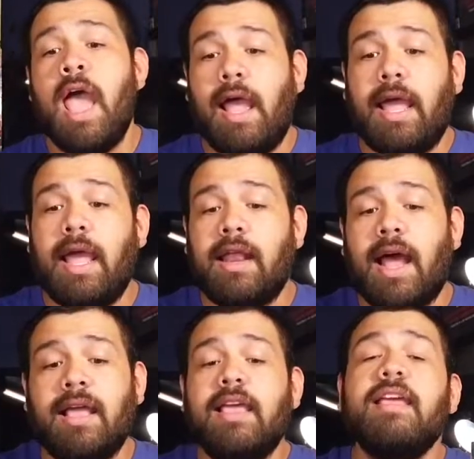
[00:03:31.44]
And
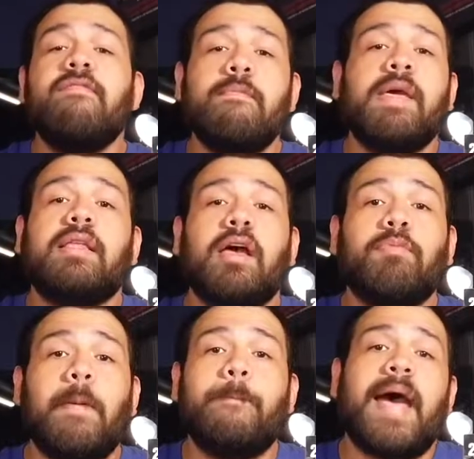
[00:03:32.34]
I even picked up
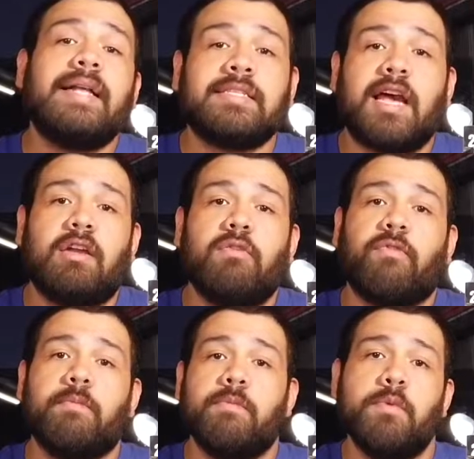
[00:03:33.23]
the Bat Cycle
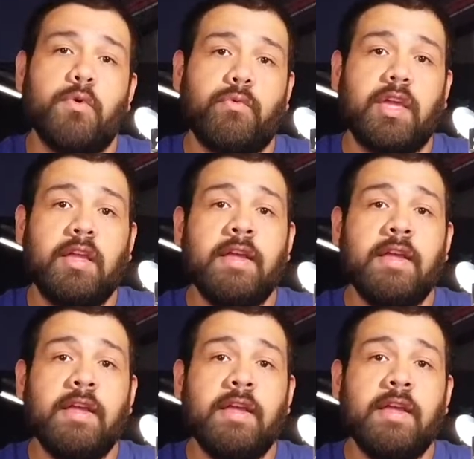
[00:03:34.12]
from the movie.